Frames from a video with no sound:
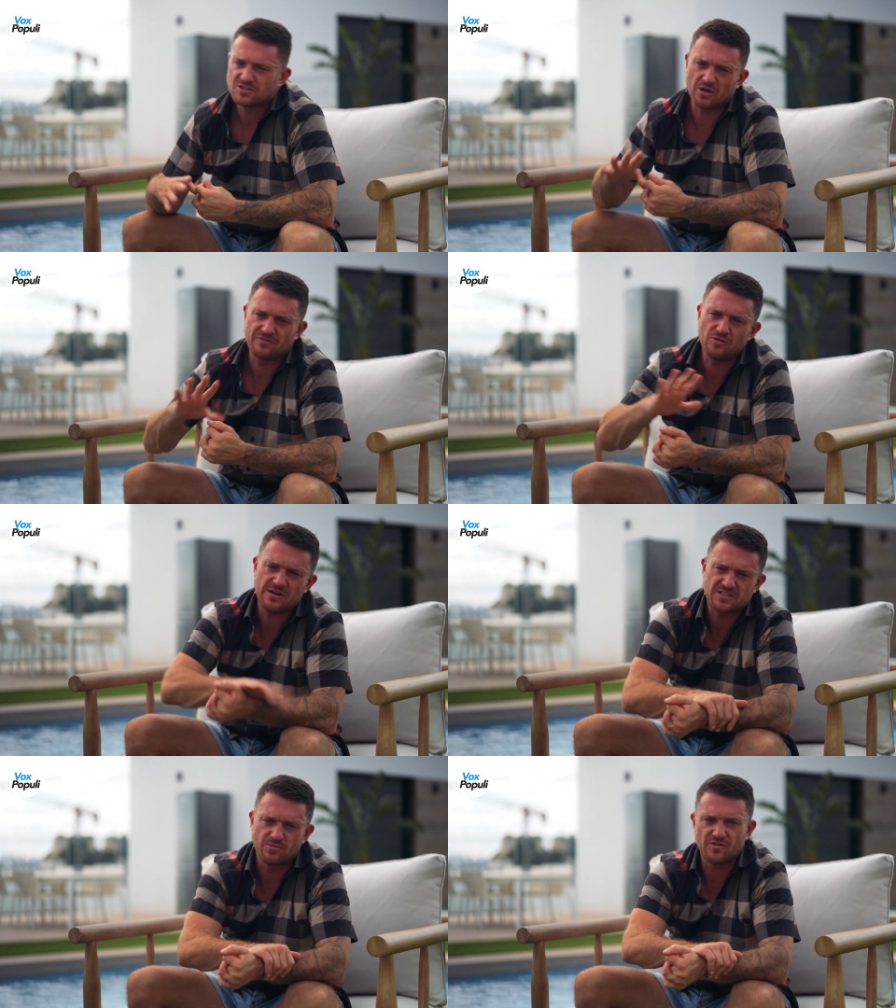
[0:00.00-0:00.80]
So if you
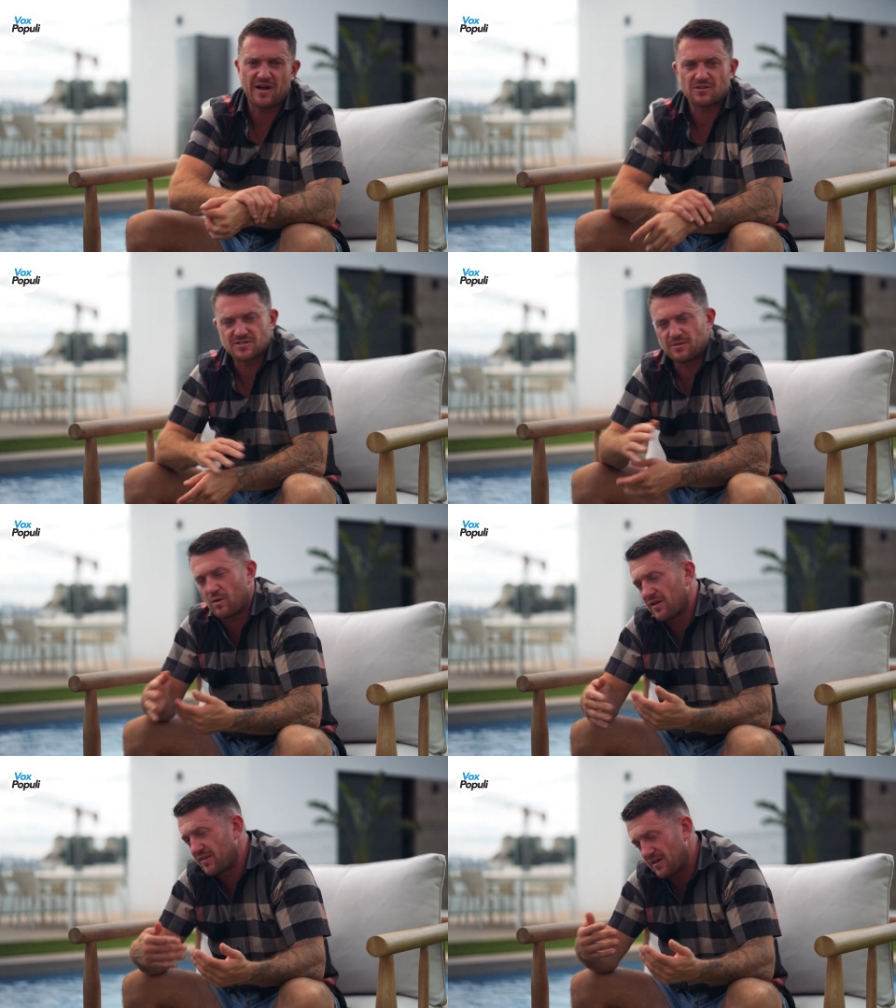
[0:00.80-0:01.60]
need to move house, and
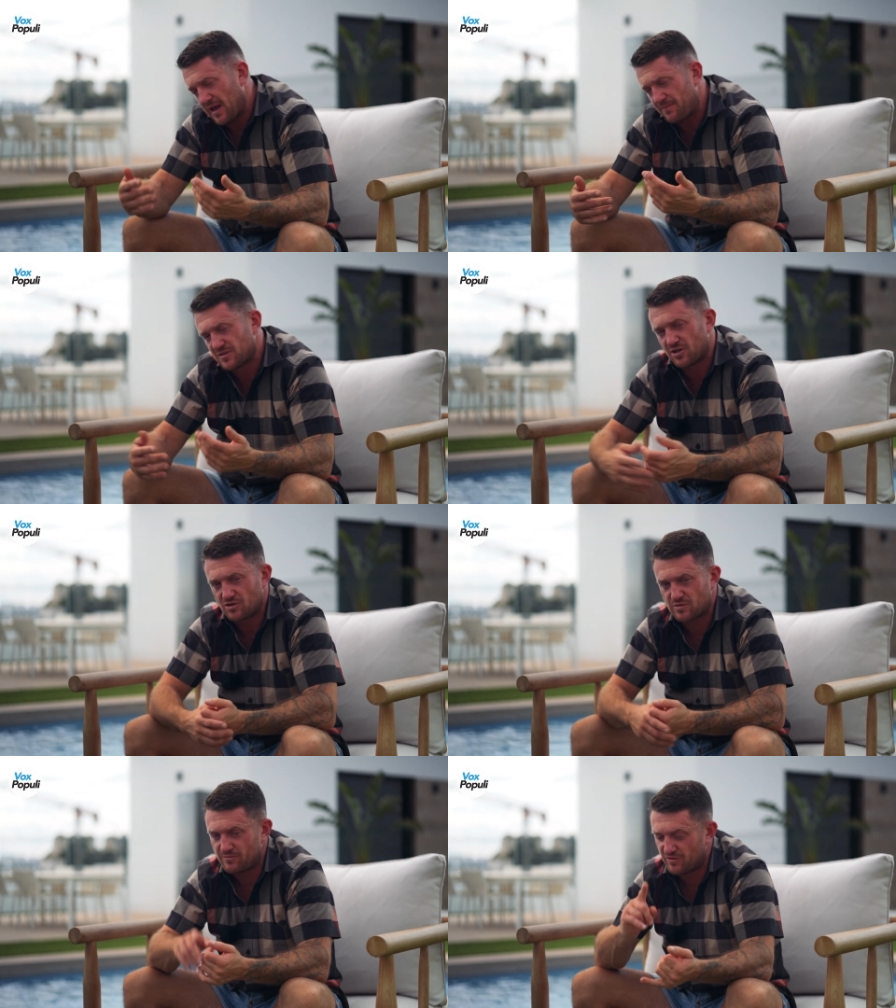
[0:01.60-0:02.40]
in one of the
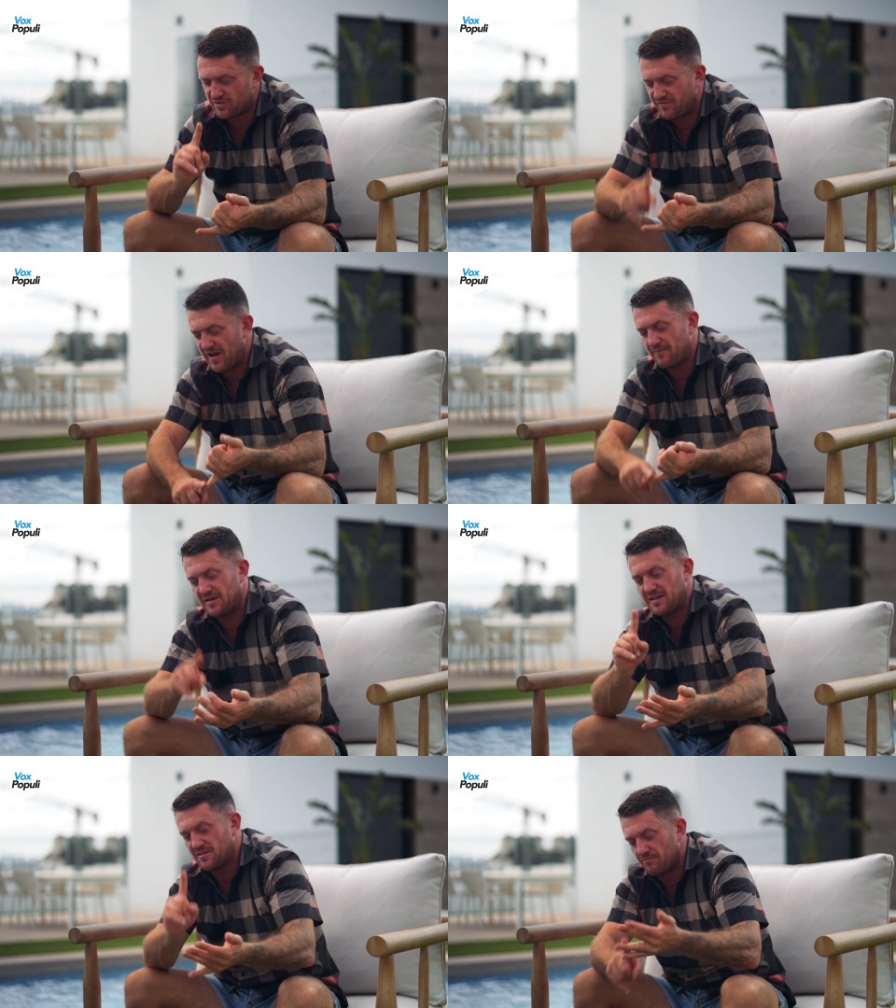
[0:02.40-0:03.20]
episodes we moved the
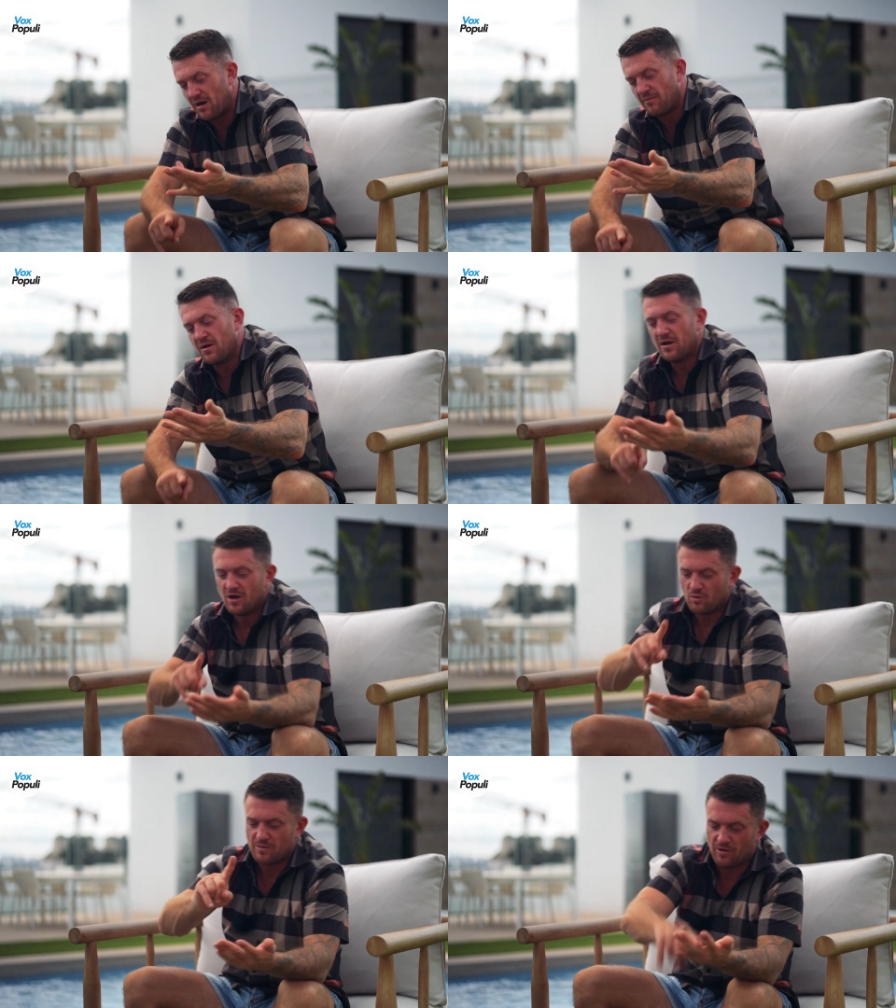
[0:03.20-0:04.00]
family, the mum,
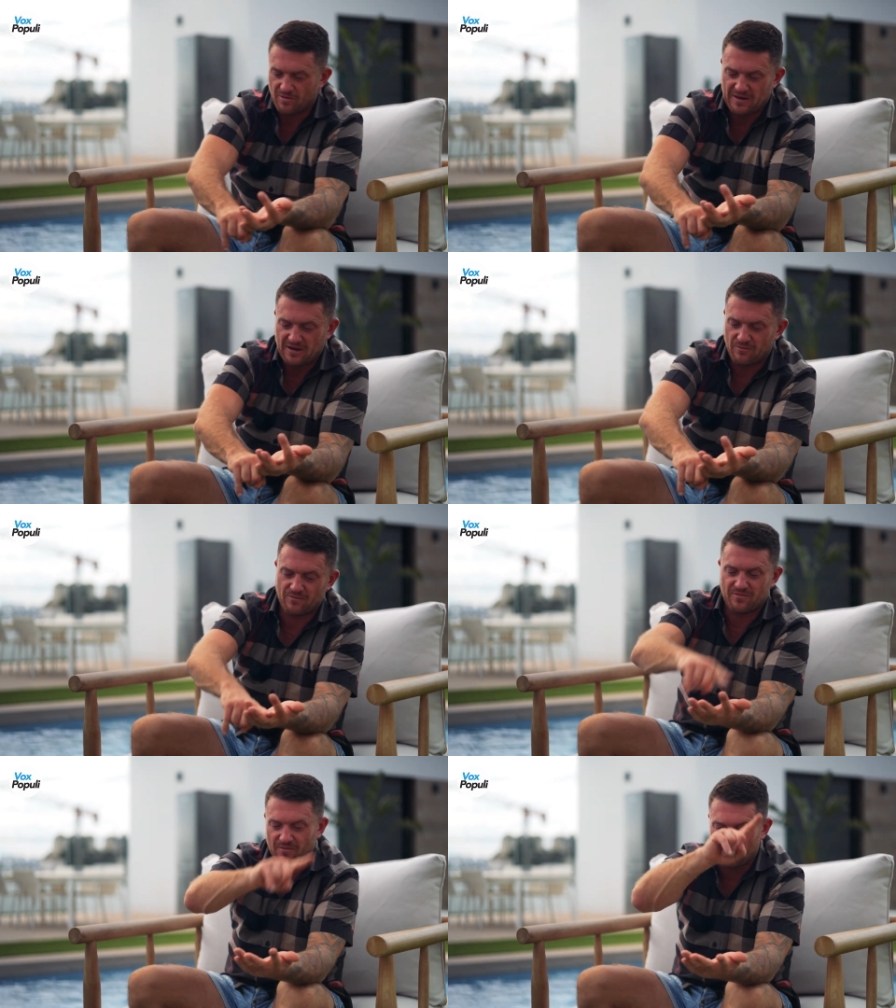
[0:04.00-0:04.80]
we
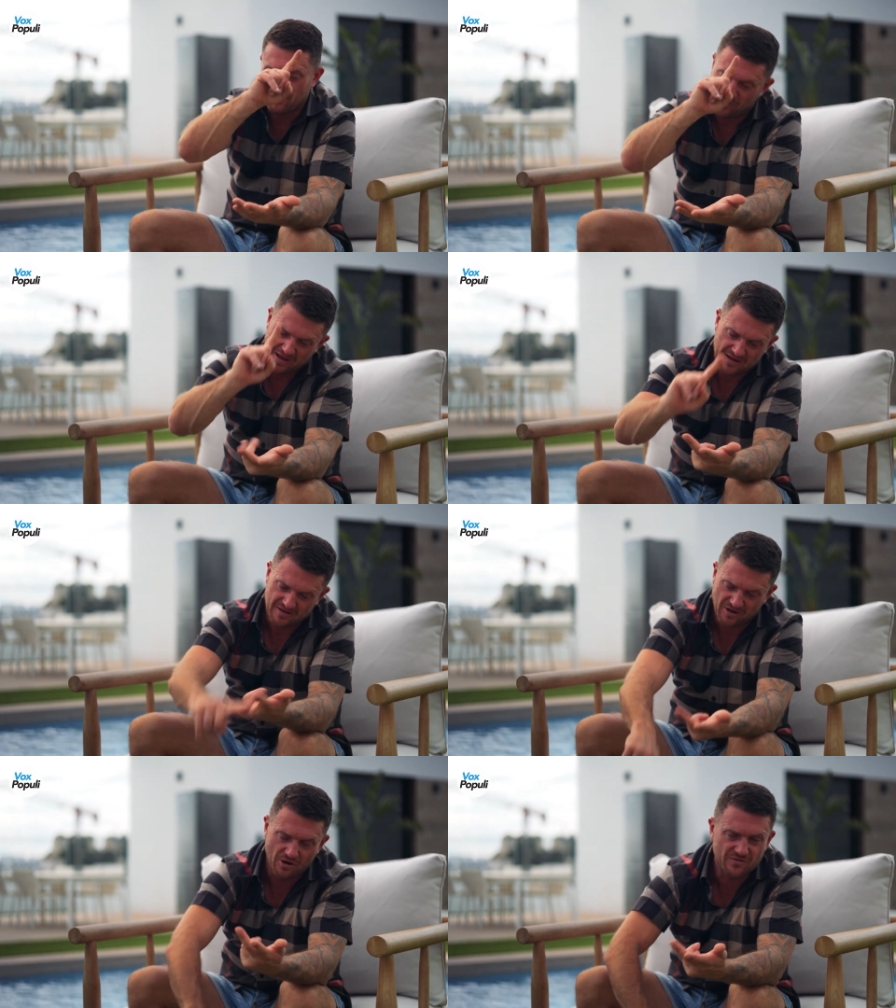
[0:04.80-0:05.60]
put their
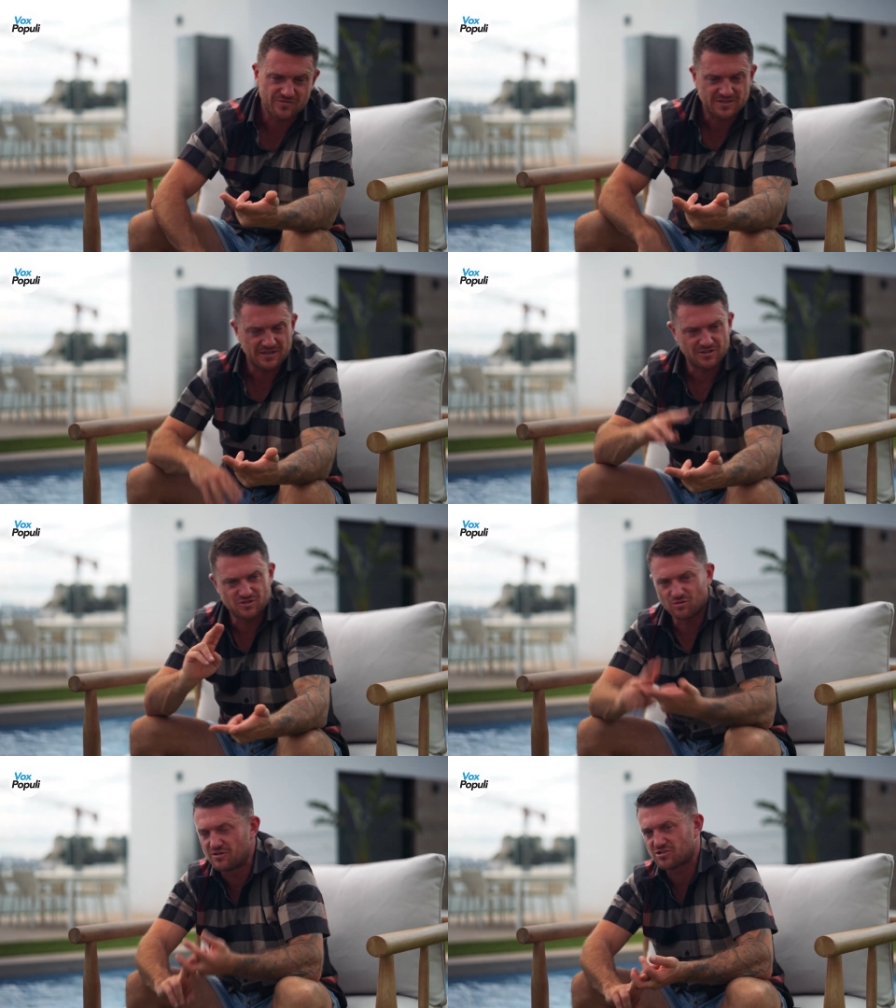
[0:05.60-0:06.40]
clothes in a
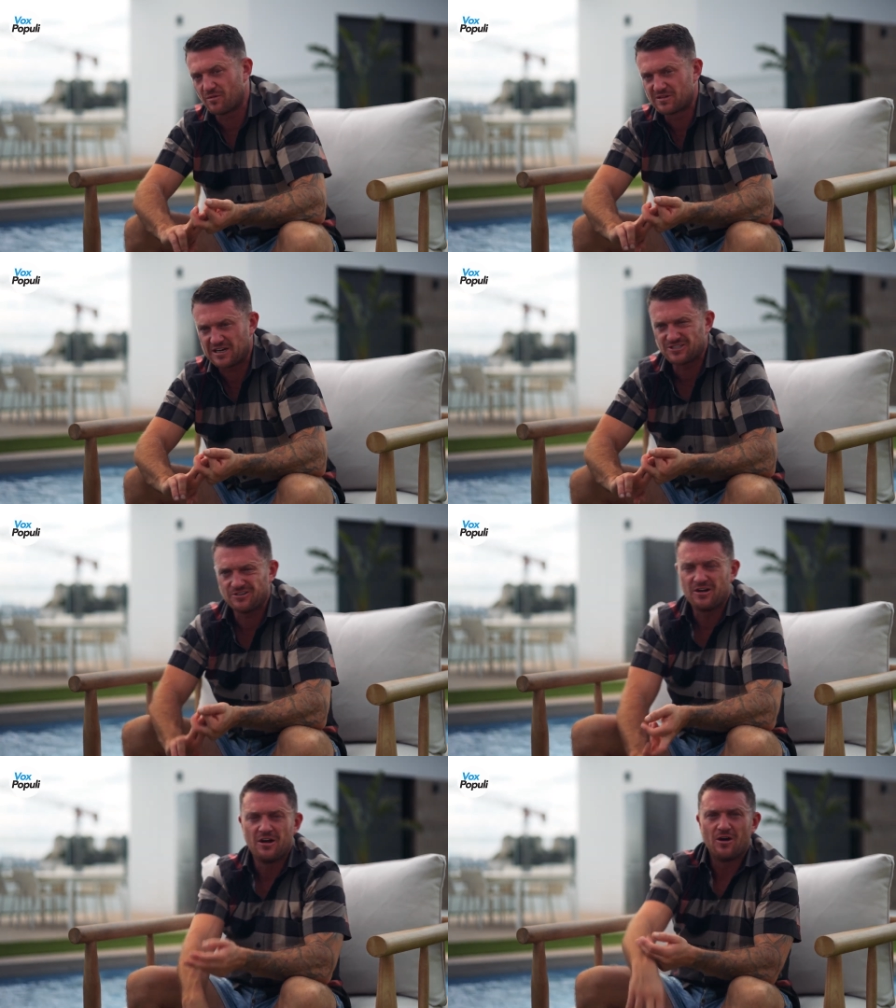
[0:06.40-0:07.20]
storage
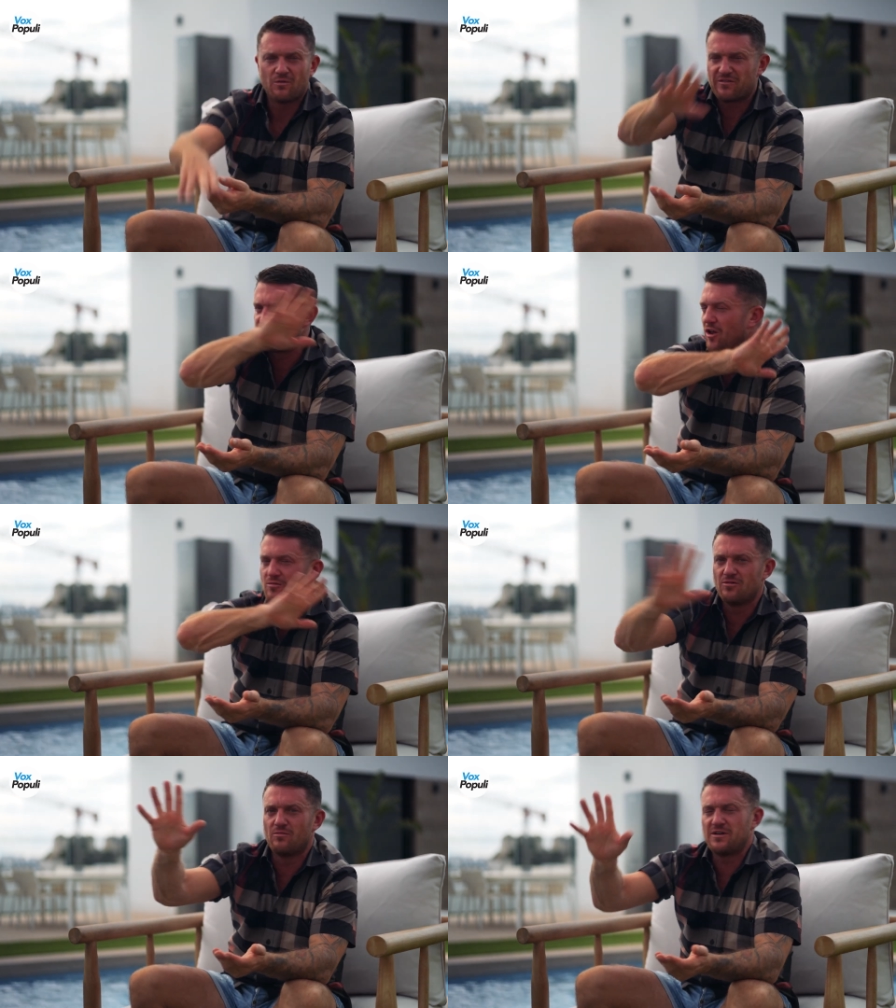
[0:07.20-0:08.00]
accommodation, we've
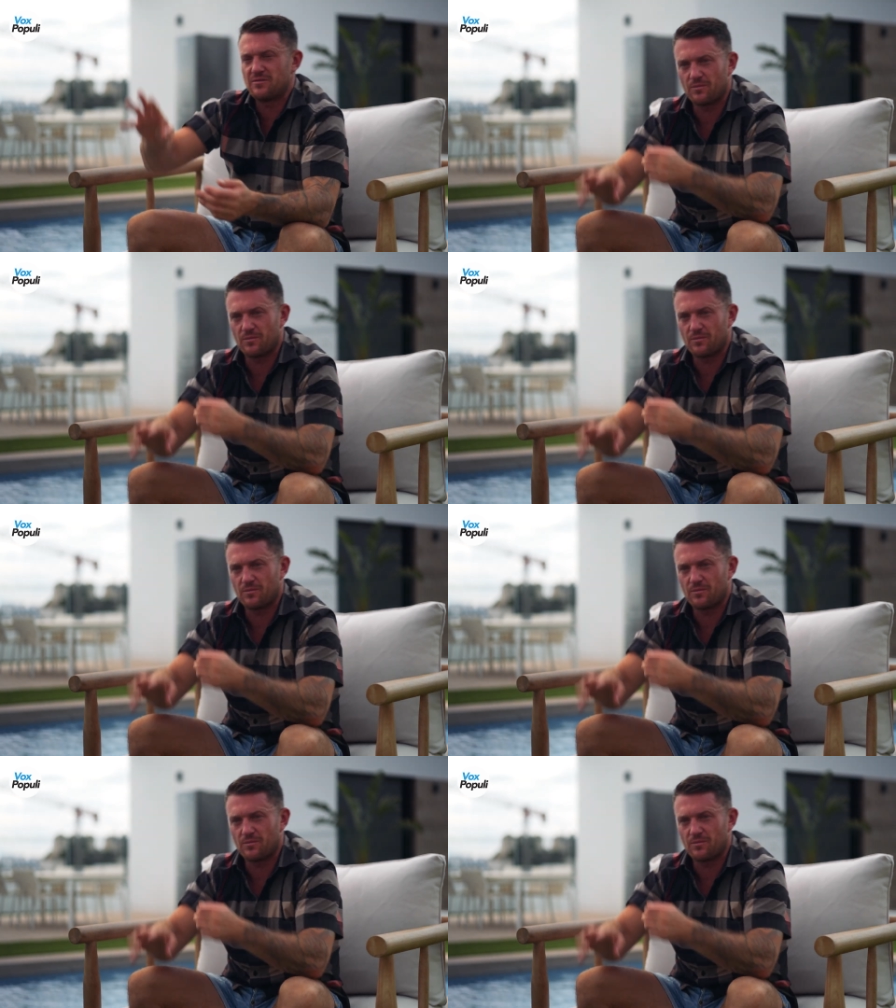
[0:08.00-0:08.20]
flown them,